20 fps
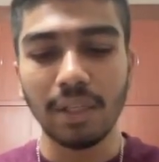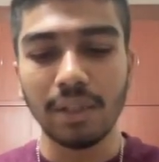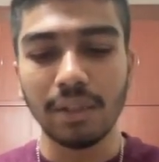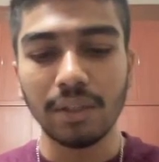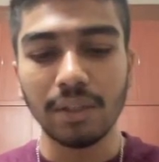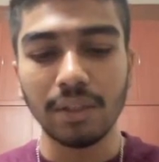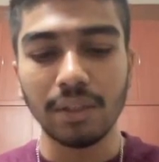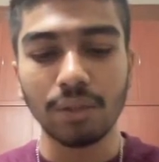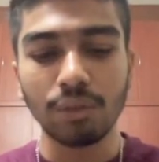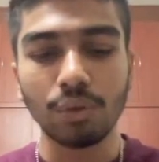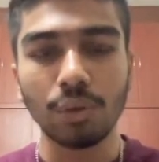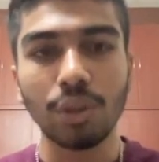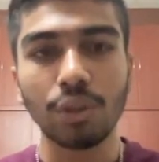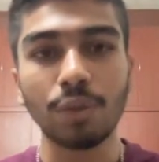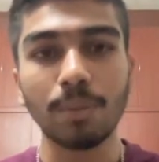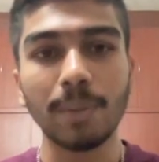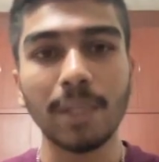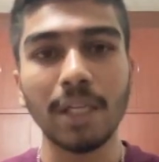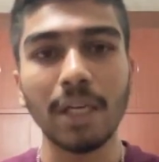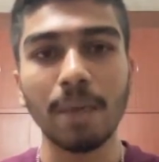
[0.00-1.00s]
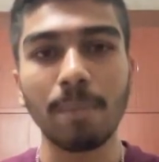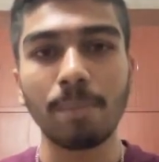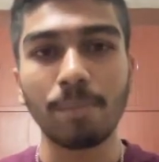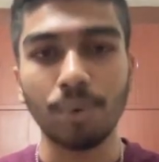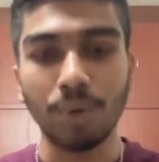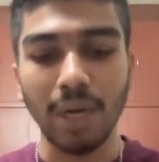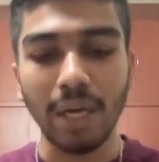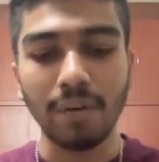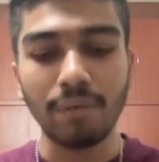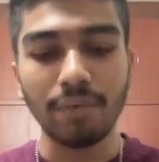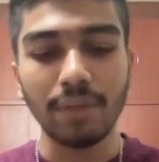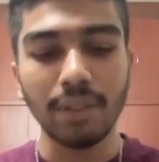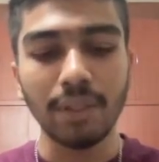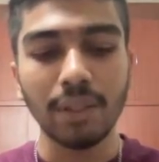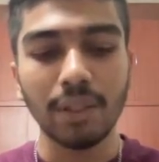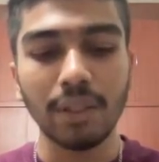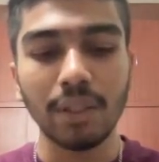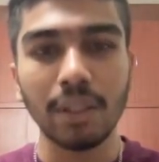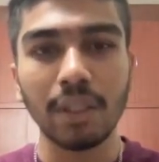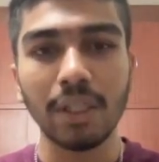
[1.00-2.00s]
this is going to be a private
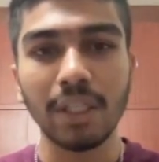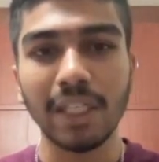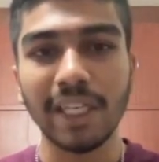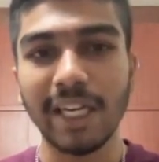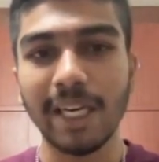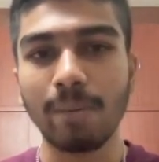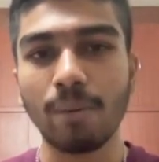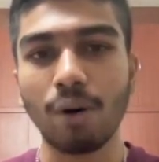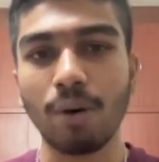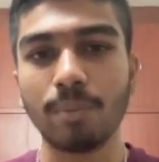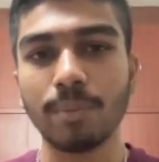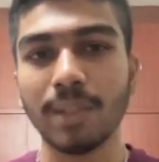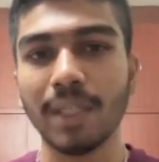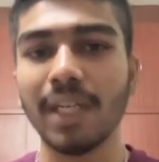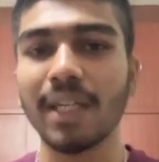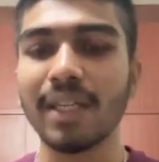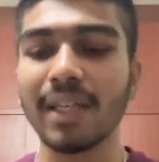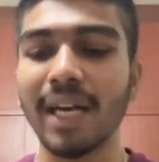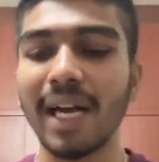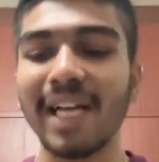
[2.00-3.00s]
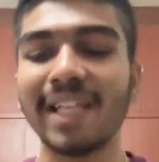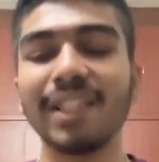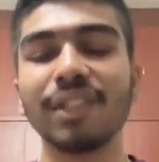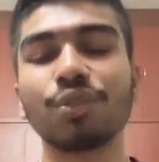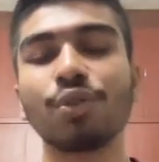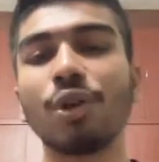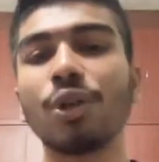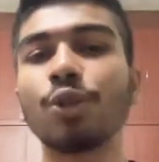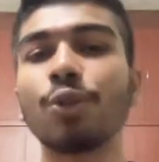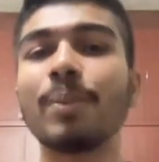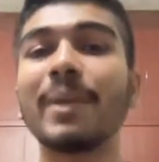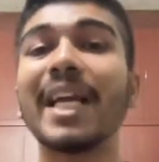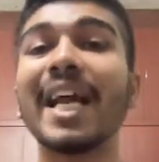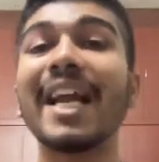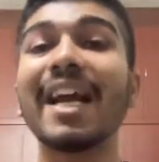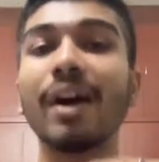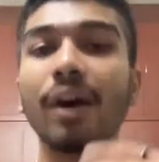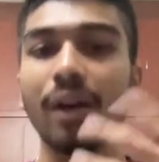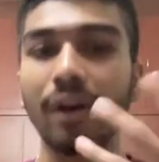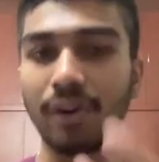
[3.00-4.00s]
game object, and it's going to be
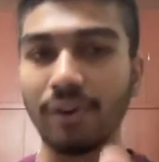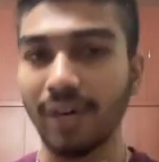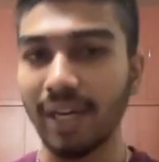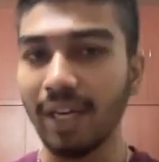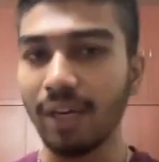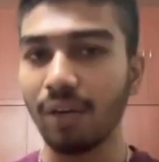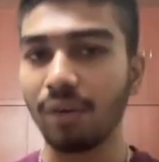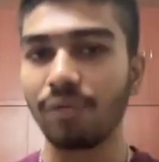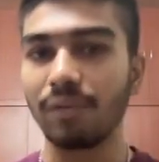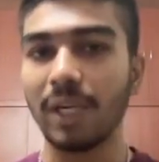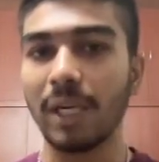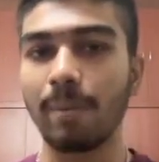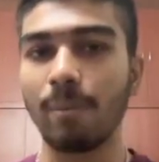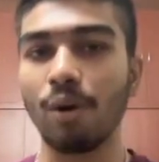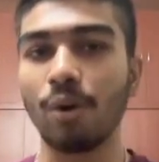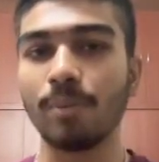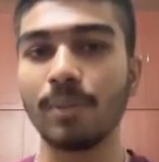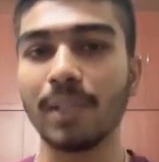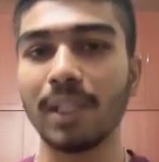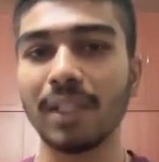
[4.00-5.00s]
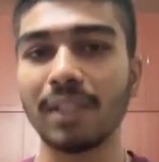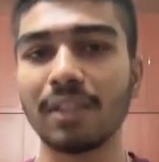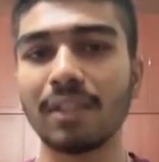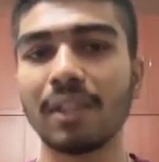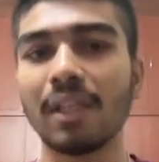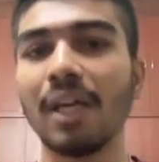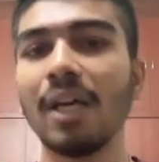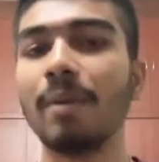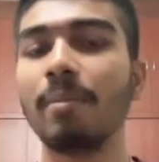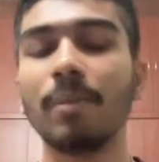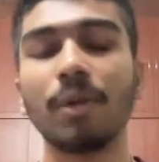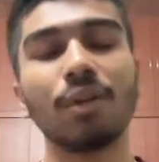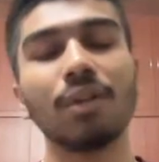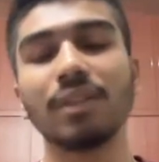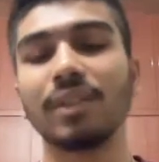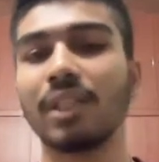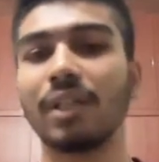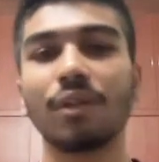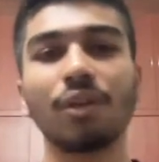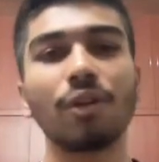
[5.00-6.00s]
an array of game objects
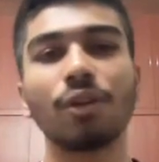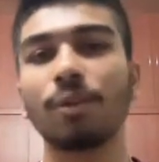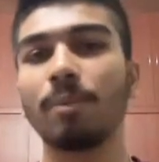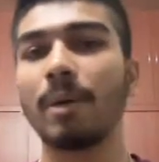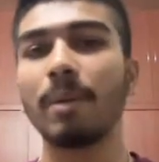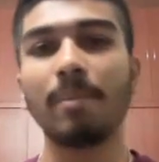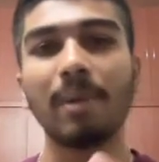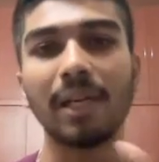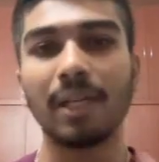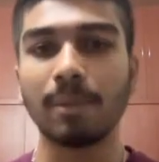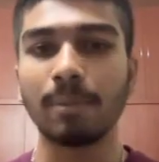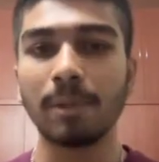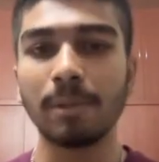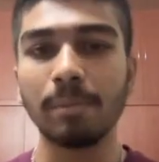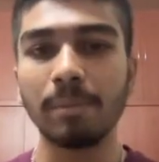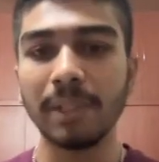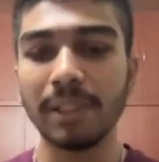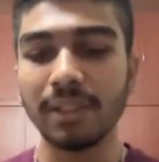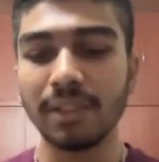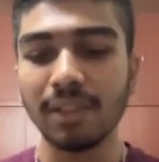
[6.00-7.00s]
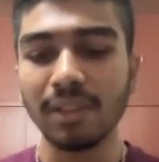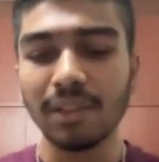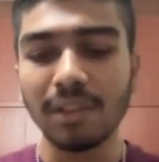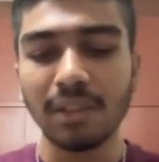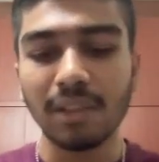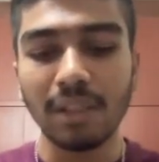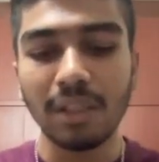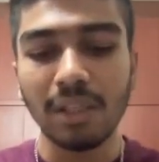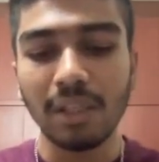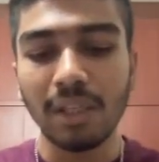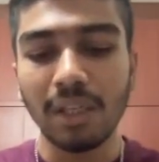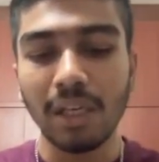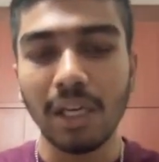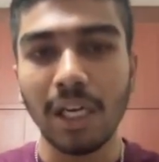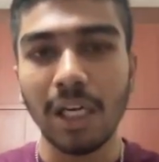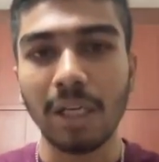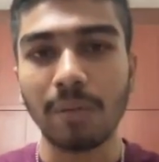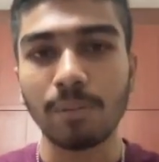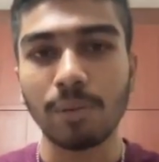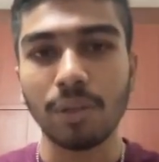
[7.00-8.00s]
because there are going to be multiple pieces,
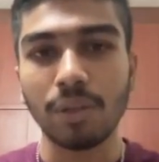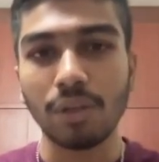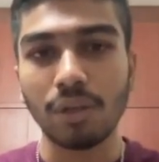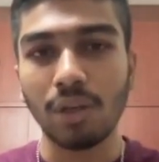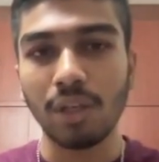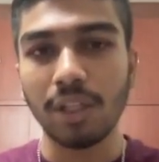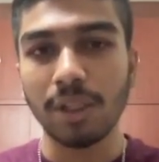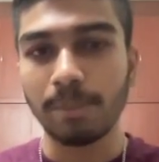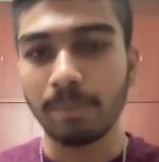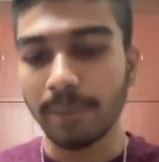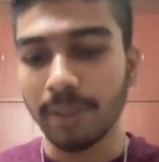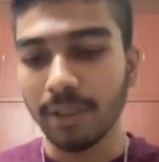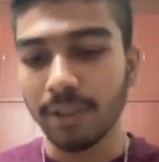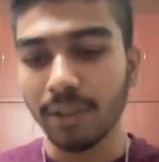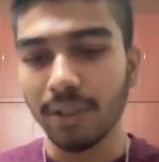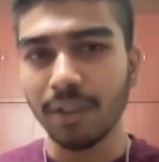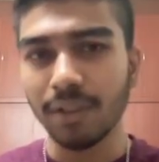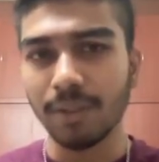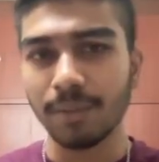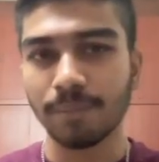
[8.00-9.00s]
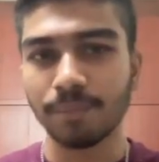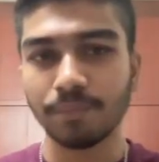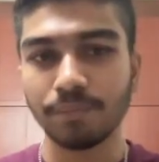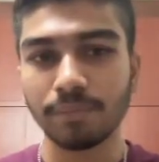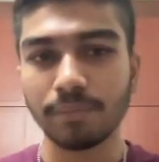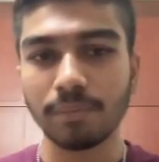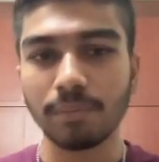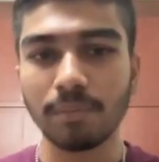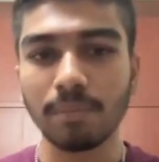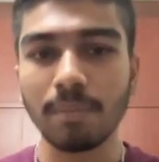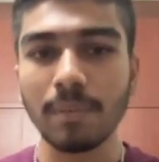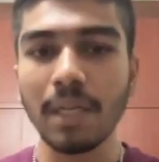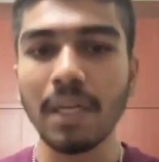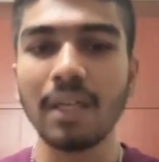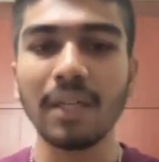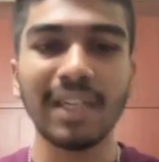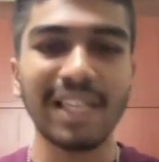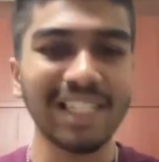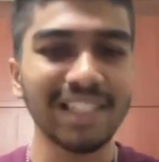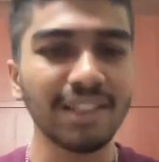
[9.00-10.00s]
and I'm going to call it pieces.
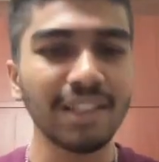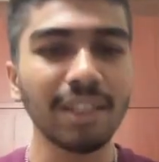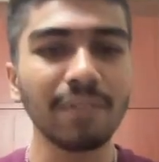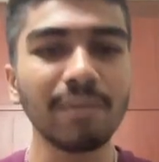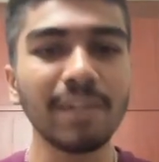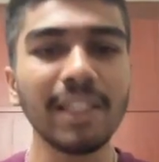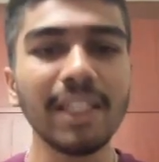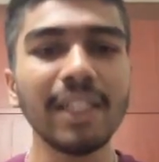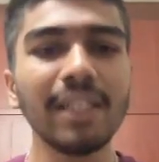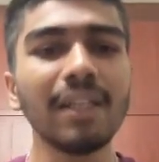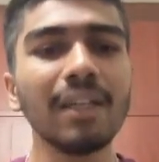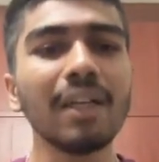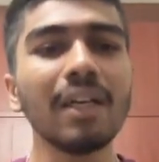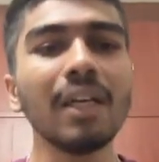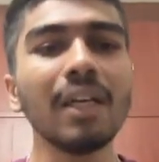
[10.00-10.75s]
Next thing we need